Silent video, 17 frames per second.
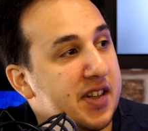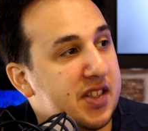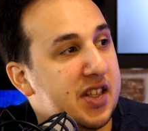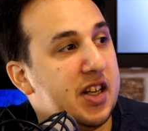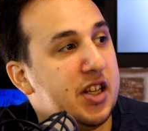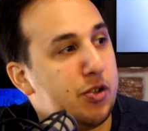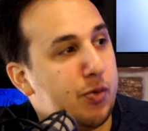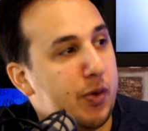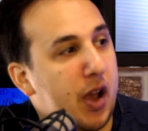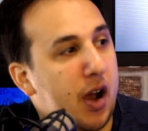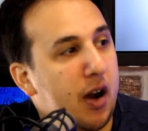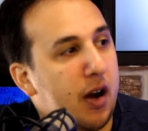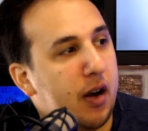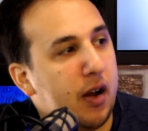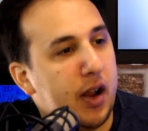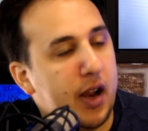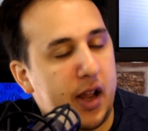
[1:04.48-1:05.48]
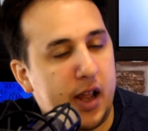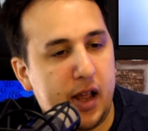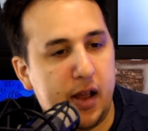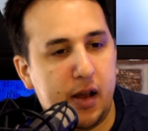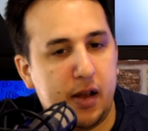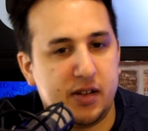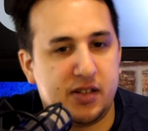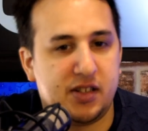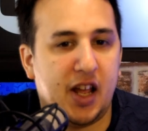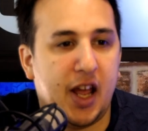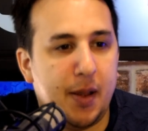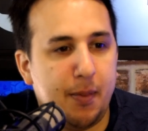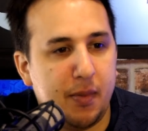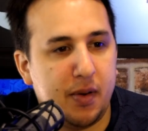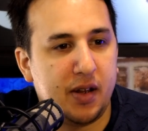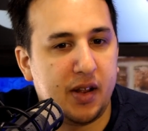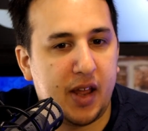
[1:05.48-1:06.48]
thin as we are. Yeah, uh,
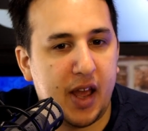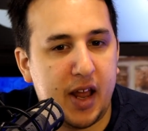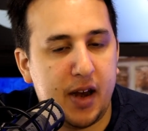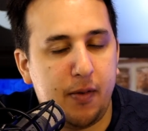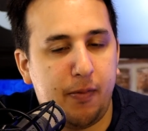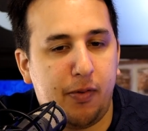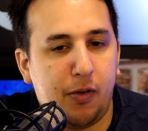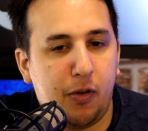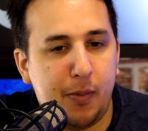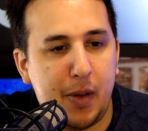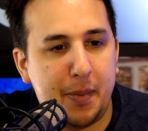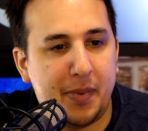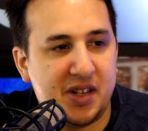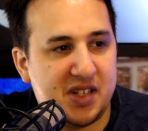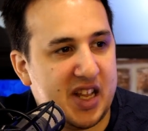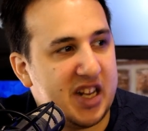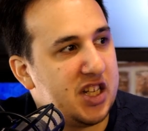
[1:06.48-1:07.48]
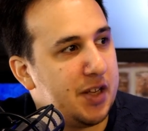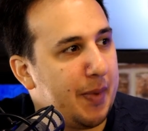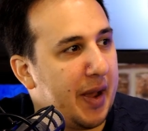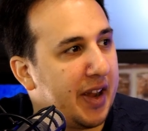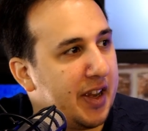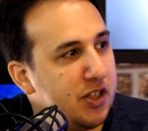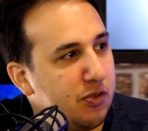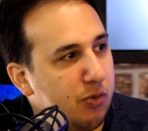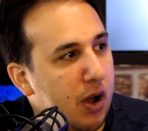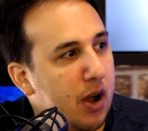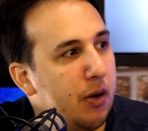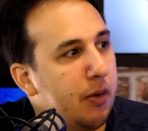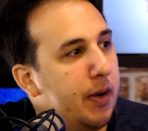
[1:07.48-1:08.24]
same again for maybe centre back as well.